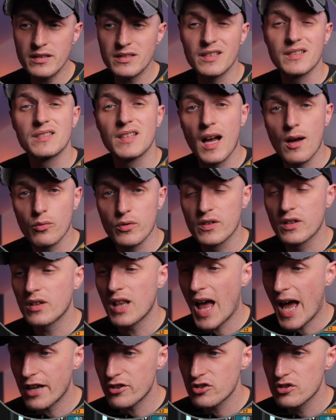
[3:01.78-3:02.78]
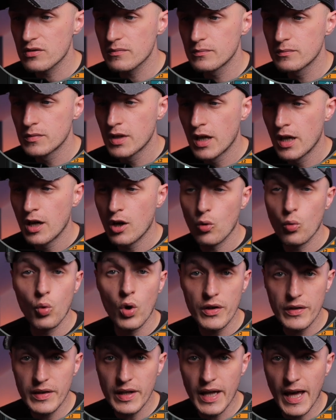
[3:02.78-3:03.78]
the sounds clash.
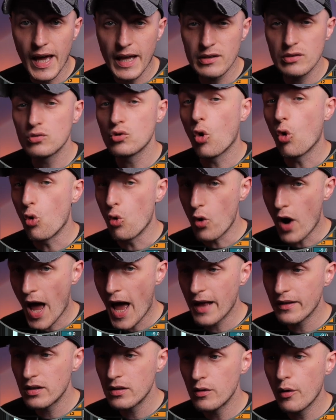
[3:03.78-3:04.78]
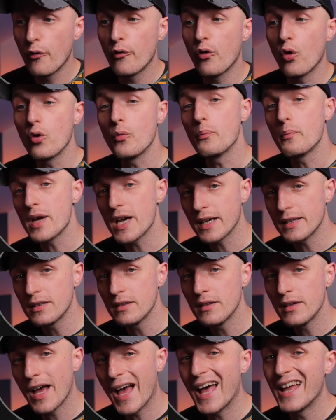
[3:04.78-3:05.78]
Once again, red for mid
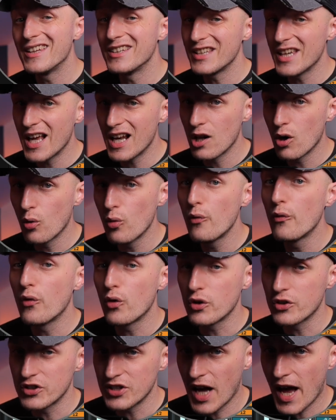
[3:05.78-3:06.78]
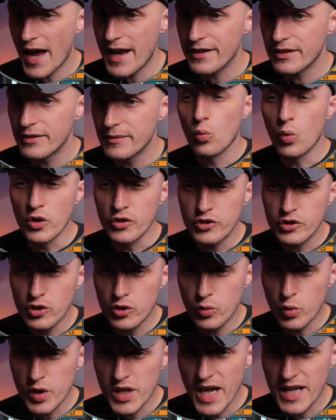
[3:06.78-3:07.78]
and yellow for side. Once you
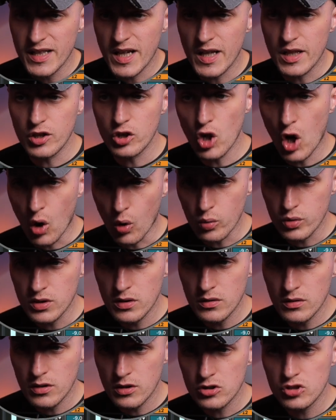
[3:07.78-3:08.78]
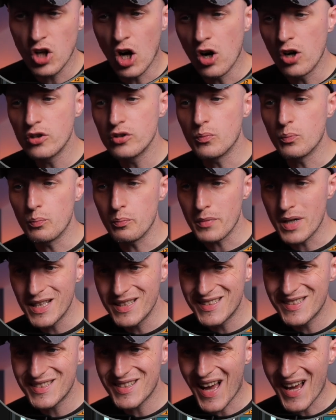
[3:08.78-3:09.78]
create a node, turn
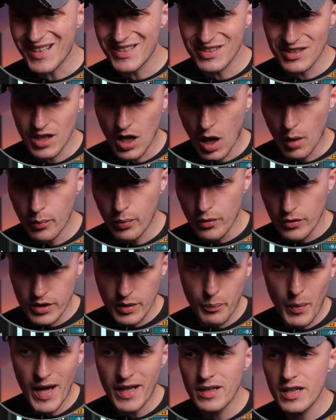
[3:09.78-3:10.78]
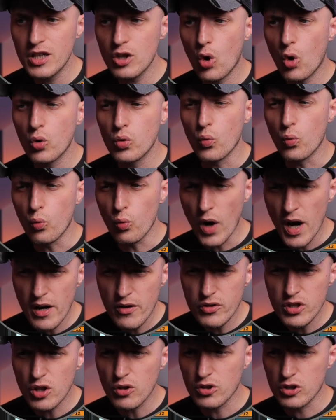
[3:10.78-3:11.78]
mid-side knob depending on
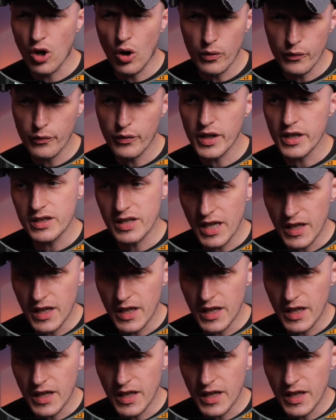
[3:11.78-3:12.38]
where your conflict